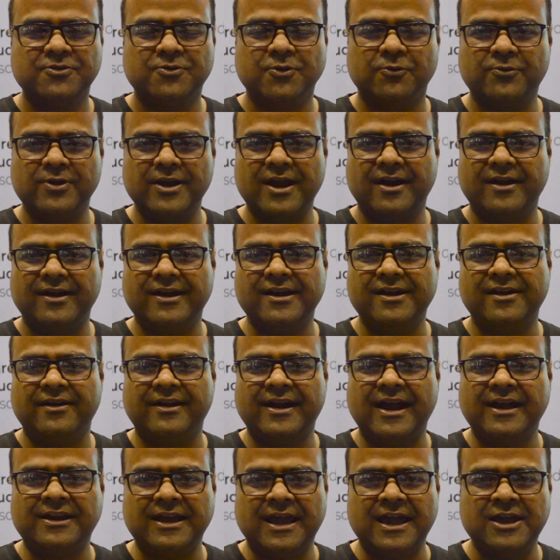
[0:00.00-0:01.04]
So we are here
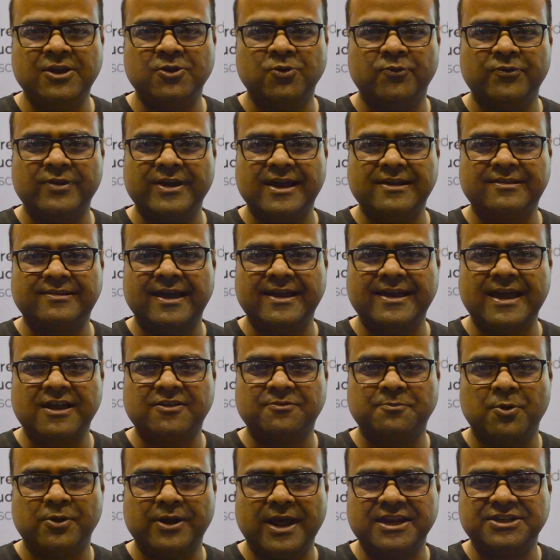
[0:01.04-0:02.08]
at AUVSI
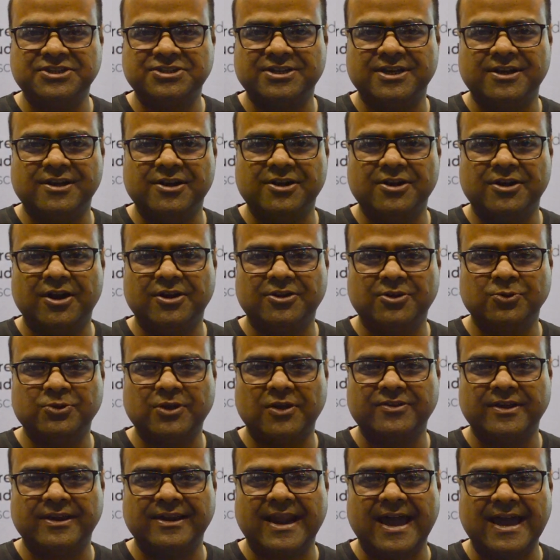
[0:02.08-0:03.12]
Xponential uh,
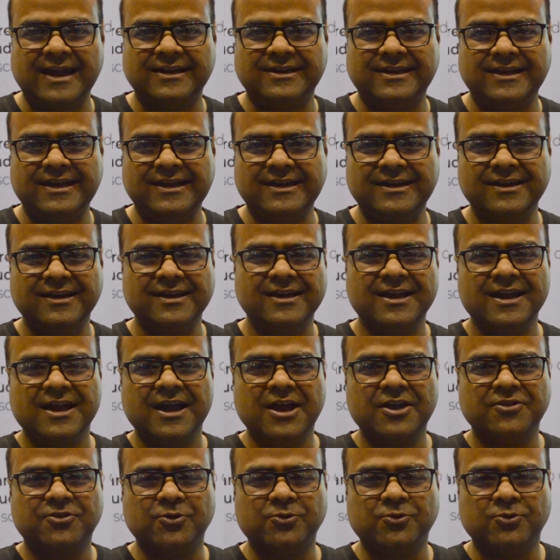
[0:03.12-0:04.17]
2019.
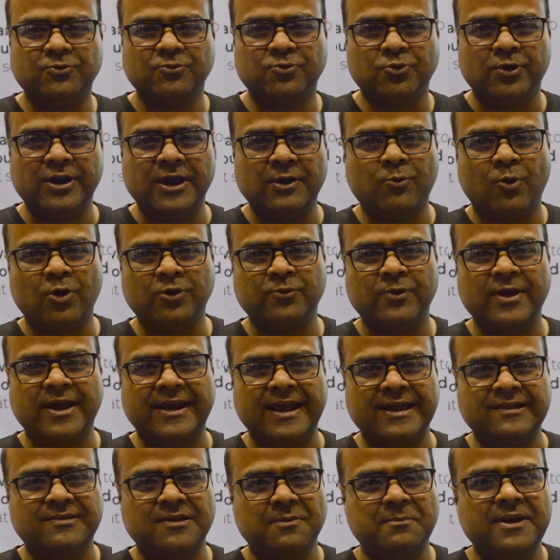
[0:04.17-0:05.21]
So today what we
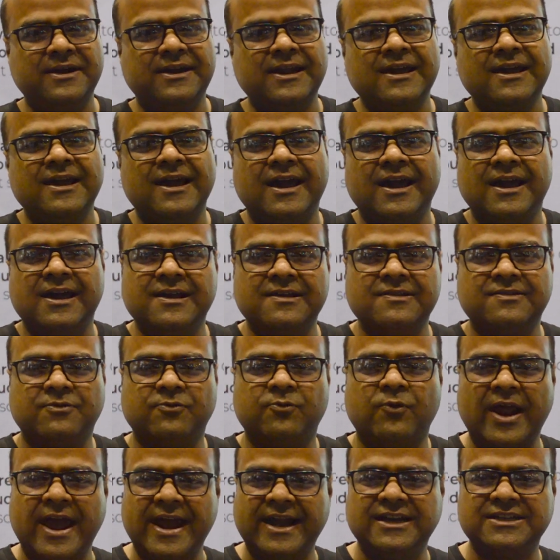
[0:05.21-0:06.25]
are exhibiting is
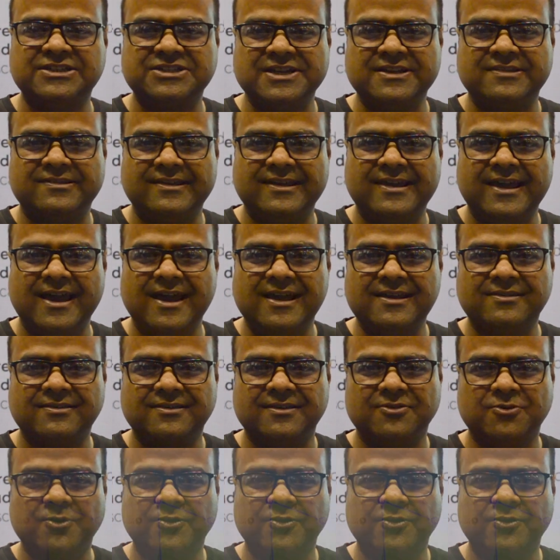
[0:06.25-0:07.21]
FlytGCS.